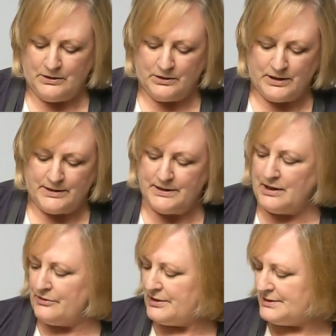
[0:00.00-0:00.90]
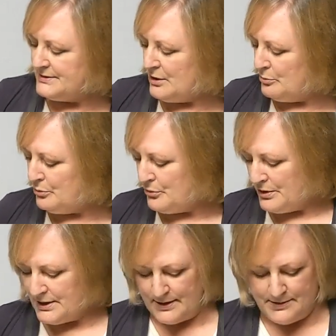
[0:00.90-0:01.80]
All right, now that it's all
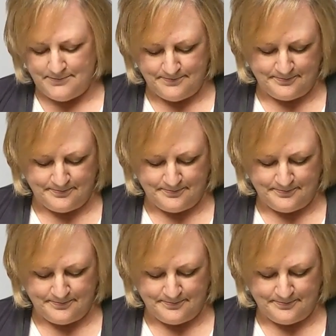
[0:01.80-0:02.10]
poured in,